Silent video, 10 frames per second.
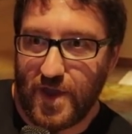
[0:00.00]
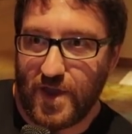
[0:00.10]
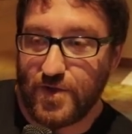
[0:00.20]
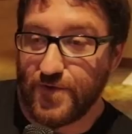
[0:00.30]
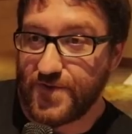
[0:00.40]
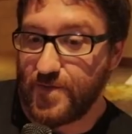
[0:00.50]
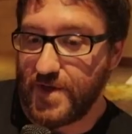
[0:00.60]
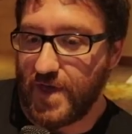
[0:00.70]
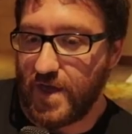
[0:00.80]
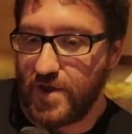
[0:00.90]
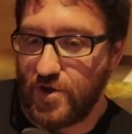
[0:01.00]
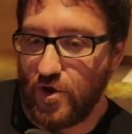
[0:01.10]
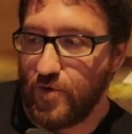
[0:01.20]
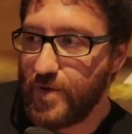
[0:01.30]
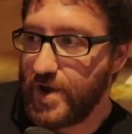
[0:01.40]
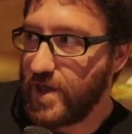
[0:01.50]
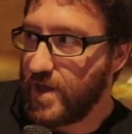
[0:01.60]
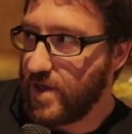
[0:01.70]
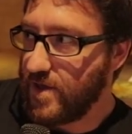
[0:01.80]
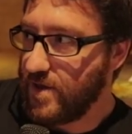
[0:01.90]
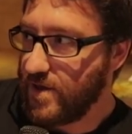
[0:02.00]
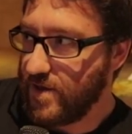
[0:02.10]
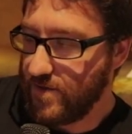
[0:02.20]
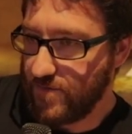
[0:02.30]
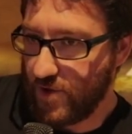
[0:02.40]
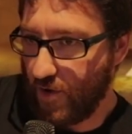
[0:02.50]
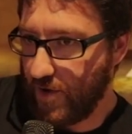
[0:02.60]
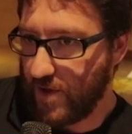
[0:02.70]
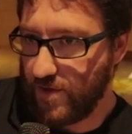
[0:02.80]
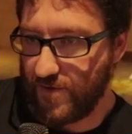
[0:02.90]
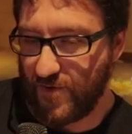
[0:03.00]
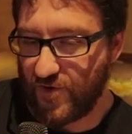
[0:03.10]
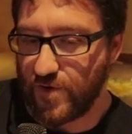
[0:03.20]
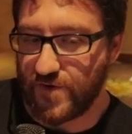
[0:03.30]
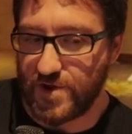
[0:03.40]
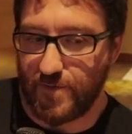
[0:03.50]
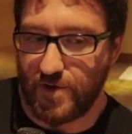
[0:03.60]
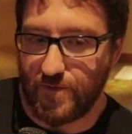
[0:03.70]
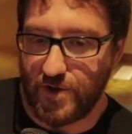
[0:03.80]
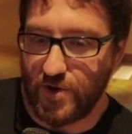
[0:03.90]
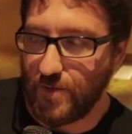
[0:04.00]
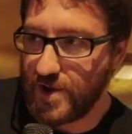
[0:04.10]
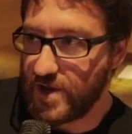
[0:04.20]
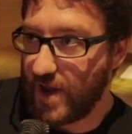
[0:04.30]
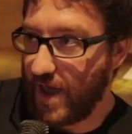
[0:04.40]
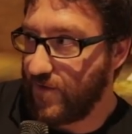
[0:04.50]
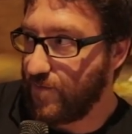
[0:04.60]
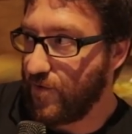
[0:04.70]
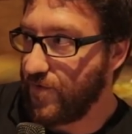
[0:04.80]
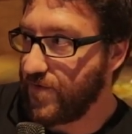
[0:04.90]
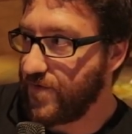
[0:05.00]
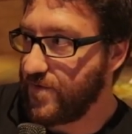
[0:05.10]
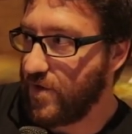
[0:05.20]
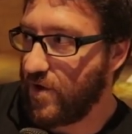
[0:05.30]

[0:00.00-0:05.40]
It used to be that nobody, you know, in especially in UCW, but nobody did heavy pulls.